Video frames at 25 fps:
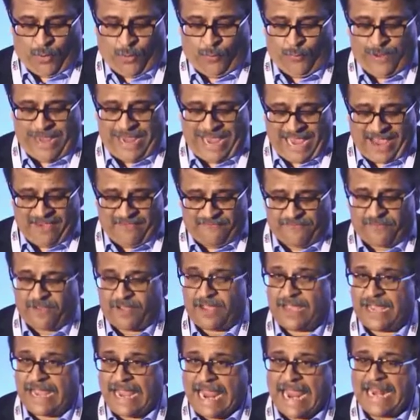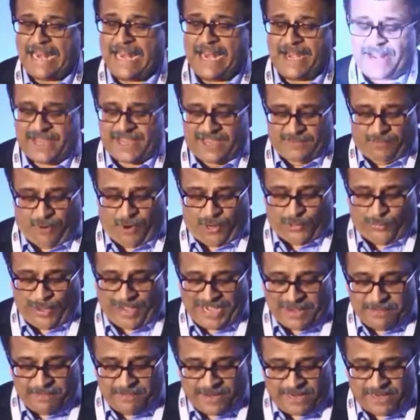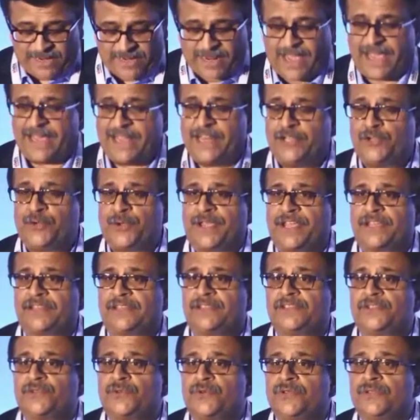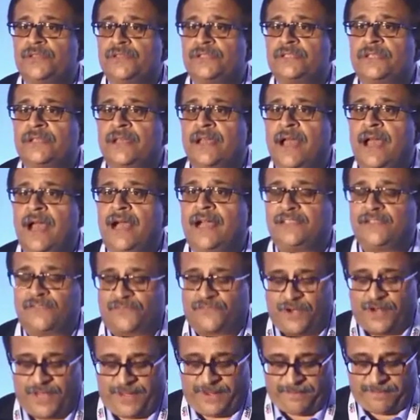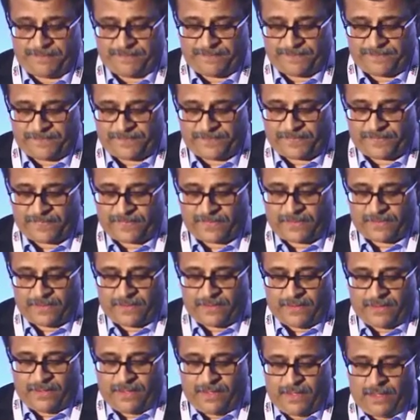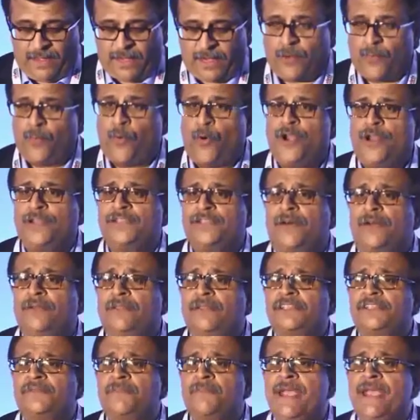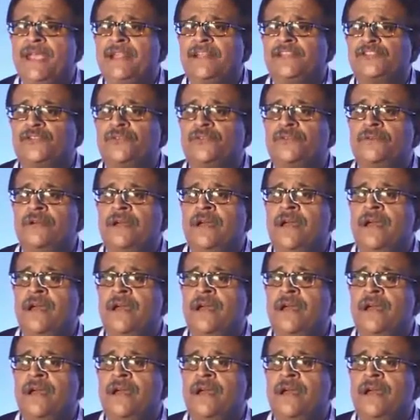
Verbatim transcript: We have in India about 20 million higher education students as of today. Now what does all this mean? So